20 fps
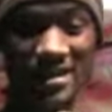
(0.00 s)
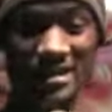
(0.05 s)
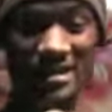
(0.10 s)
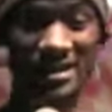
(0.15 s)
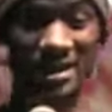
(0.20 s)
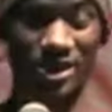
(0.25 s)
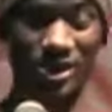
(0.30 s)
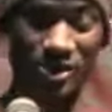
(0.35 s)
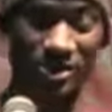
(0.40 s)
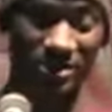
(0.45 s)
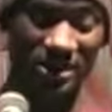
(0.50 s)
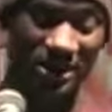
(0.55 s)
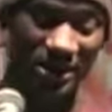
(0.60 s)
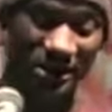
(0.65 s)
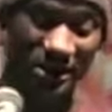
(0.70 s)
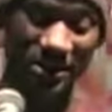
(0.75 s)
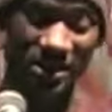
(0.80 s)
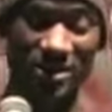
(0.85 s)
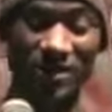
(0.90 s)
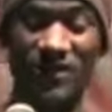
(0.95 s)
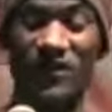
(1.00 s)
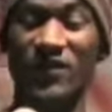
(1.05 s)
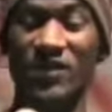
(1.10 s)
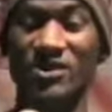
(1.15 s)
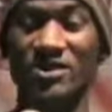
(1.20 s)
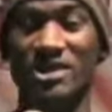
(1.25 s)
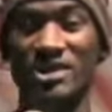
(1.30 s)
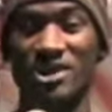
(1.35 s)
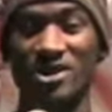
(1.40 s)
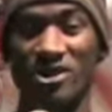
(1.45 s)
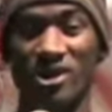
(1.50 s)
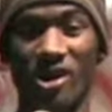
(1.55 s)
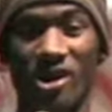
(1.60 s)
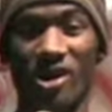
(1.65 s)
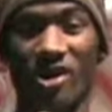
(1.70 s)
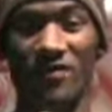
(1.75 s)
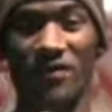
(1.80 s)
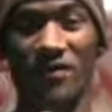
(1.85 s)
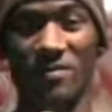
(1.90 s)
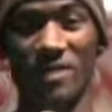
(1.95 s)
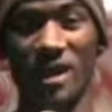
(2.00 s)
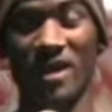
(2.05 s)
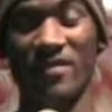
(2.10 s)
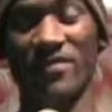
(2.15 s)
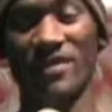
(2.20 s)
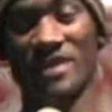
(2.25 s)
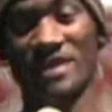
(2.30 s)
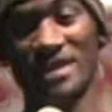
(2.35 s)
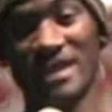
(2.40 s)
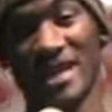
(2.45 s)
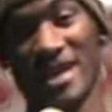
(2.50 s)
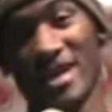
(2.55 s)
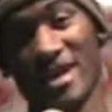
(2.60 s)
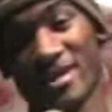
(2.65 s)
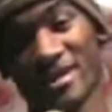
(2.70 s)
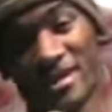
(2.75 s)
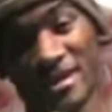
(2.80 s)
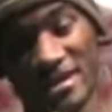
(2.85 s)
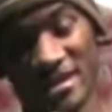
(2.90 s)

So she took her first year off from having a child.